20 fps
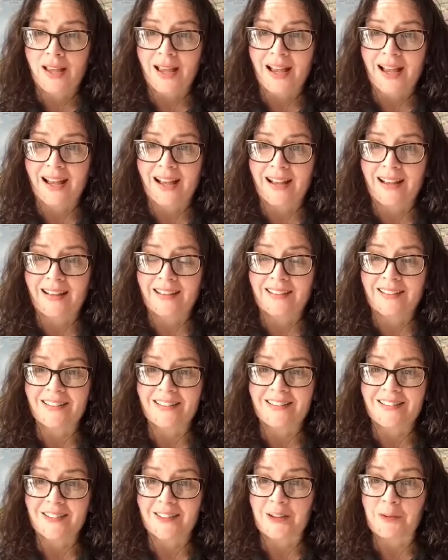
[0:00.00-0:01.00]

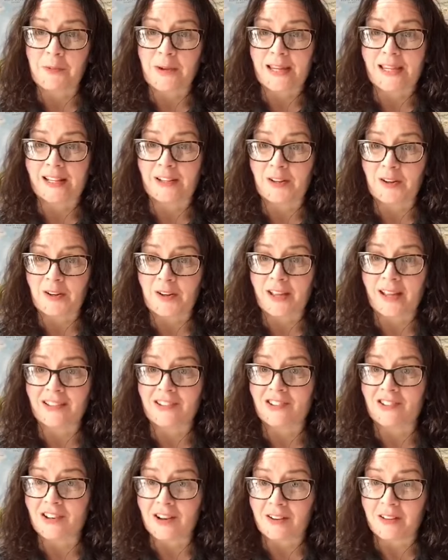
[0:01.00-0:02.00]
so that we can look
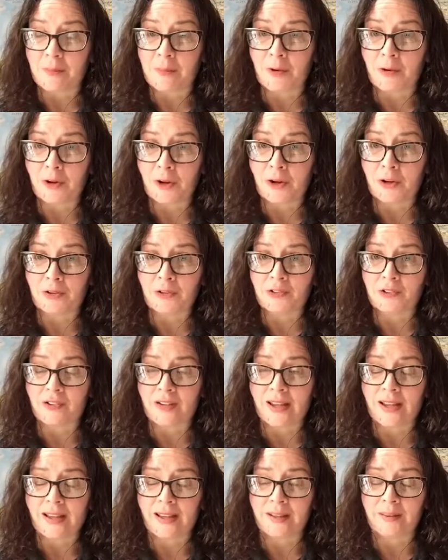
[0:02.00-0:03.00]
and share them around.
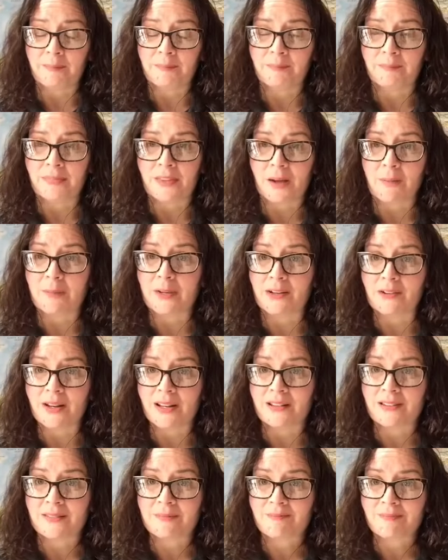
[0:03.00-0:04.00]
That'd be
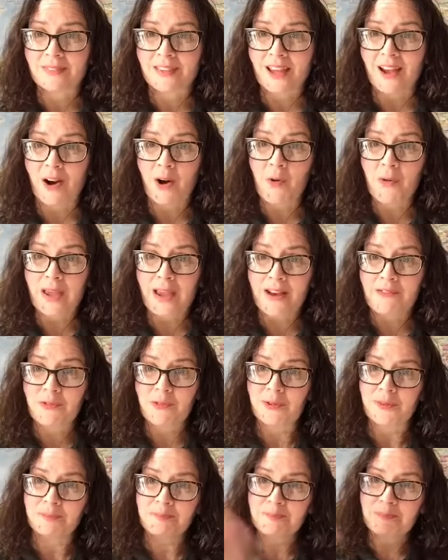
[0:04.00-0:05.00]
great. Okay,
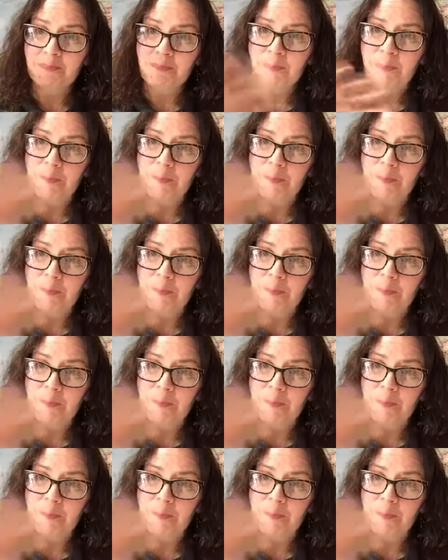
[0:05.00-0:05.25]
everyone.